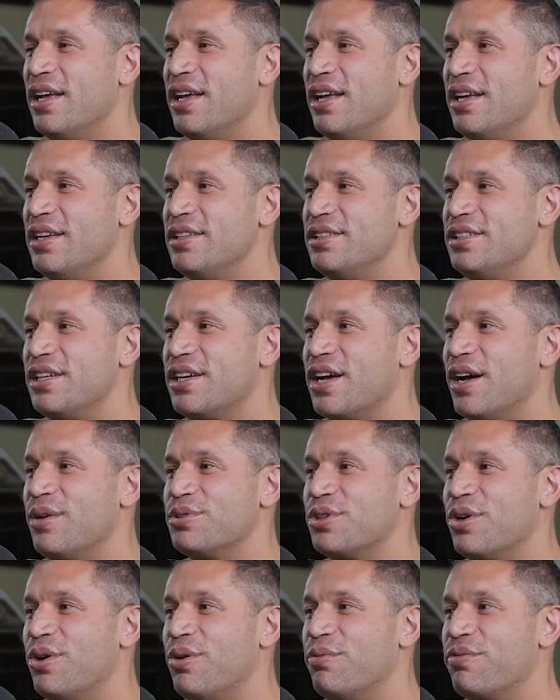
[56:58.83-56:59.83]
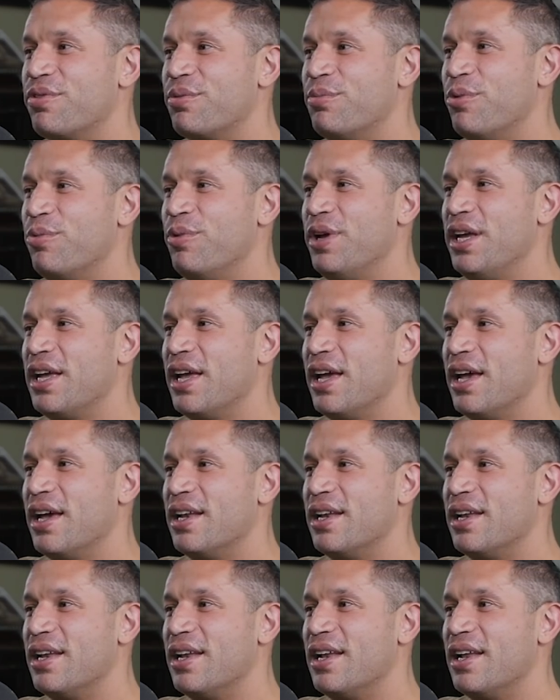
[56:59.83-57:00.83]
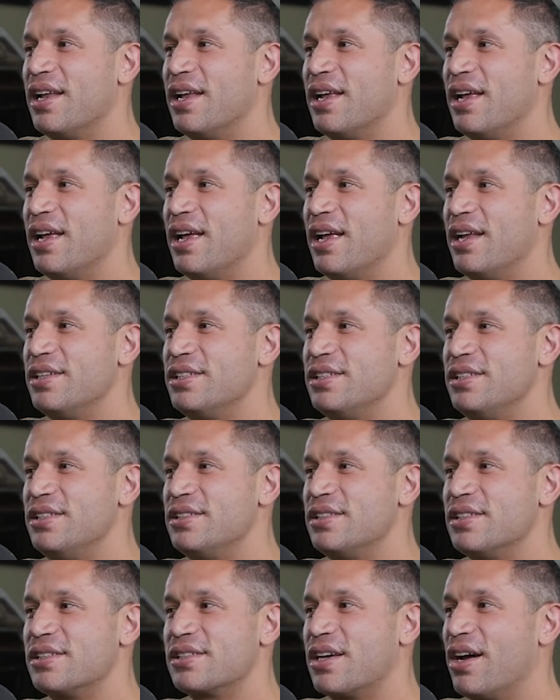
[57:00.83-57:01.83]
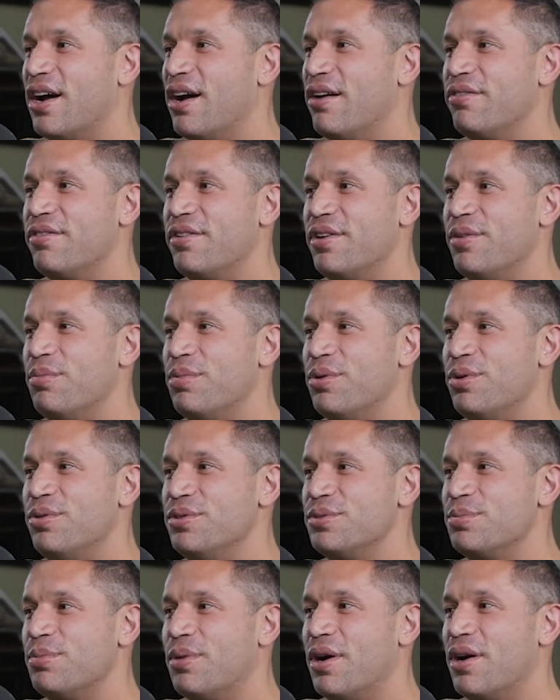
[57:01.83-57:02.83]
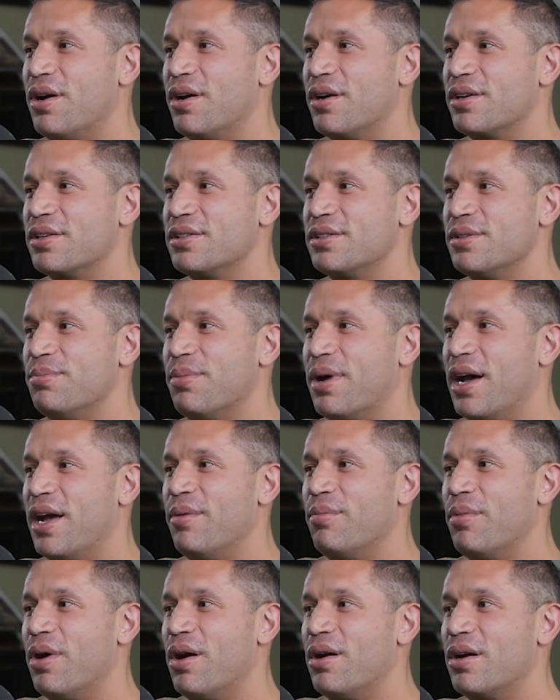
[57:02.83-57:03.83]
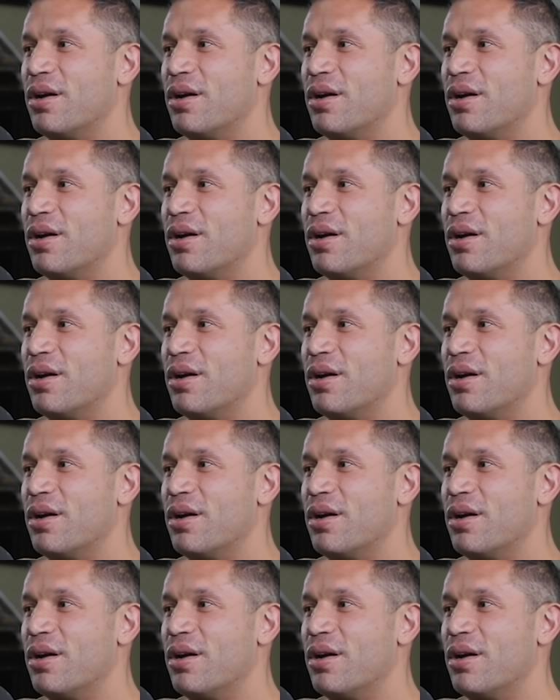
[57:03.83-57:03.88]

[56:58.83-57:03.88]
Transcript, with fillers: Yeah. She comes home from a weekend and she's just covered in bruise marks and bite